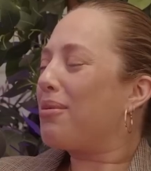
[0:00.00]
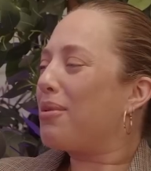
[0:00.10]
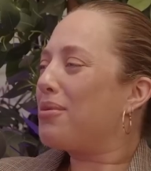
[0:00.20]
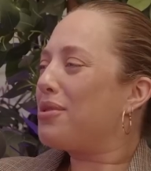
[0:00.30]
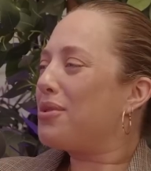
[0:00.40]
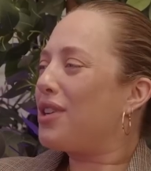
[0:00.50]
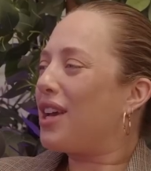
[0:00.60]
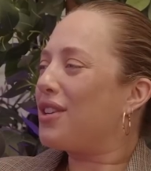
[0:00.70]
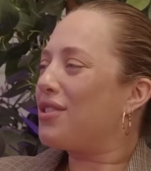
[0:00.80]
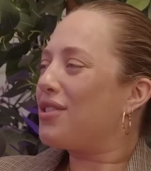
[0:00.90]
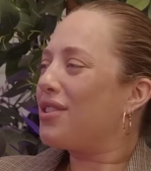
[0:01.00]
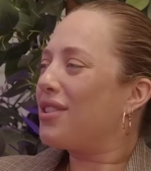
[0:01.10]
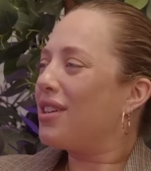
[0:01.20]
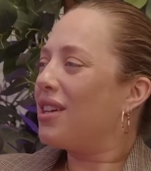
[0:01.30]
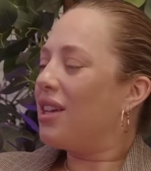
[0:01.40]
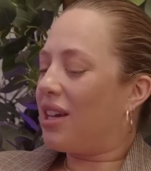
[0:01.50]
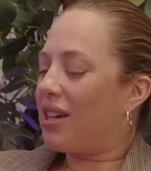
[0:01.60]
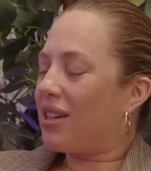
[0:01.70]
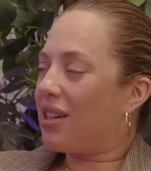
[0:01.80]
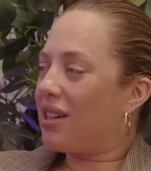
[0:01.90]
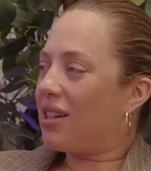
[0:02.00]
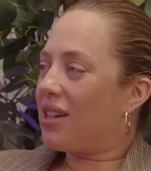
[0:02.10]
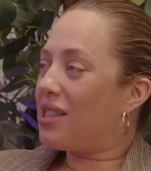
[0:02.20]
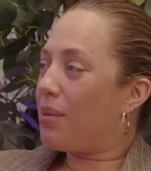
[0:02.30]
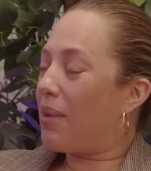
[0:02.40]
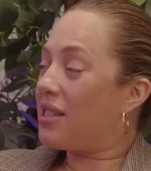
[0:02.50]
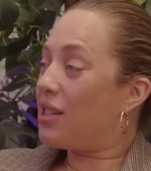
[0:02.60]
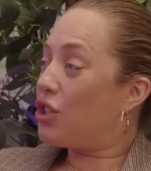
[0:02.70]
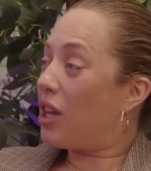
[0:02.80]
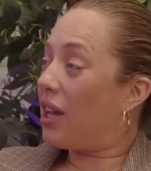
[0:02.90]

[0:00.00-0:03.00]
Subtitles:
What would you change? Because the messaging.